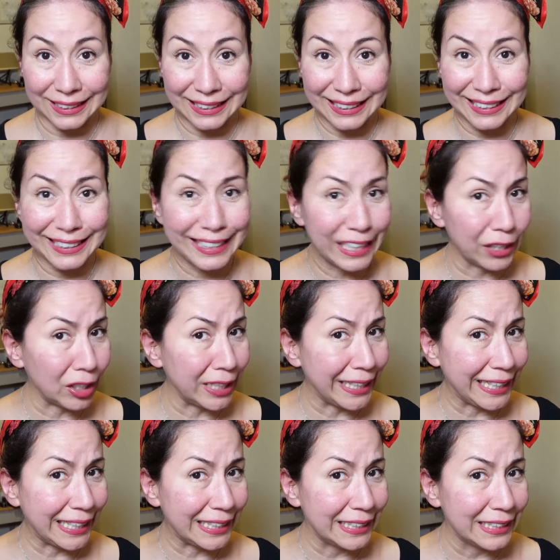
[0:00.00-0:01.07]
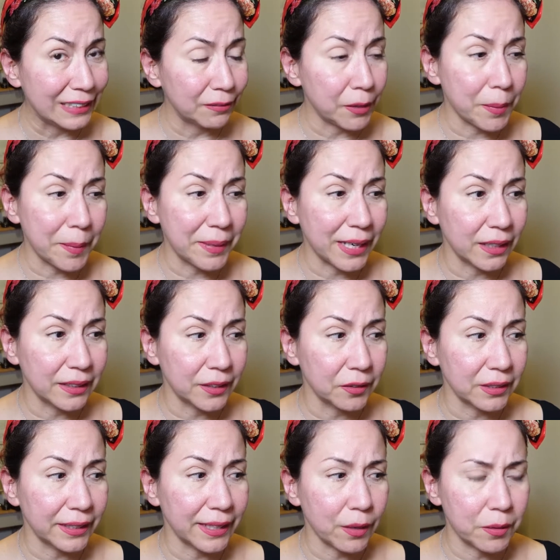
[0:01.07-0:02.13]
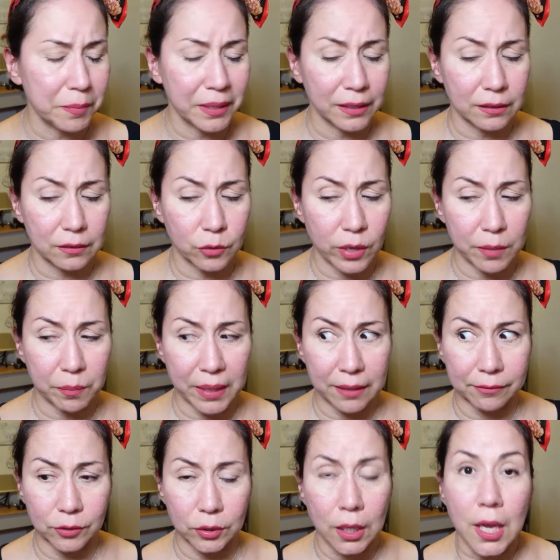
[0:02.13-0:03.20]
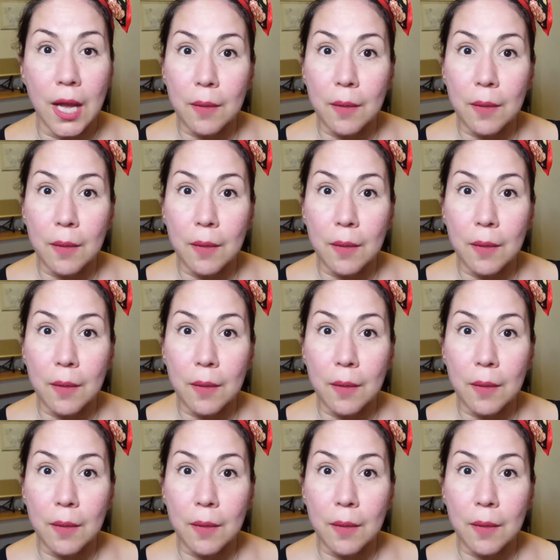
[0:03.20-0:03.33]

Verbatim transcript: Literally. Well, maybe not literally. That would be quite painful.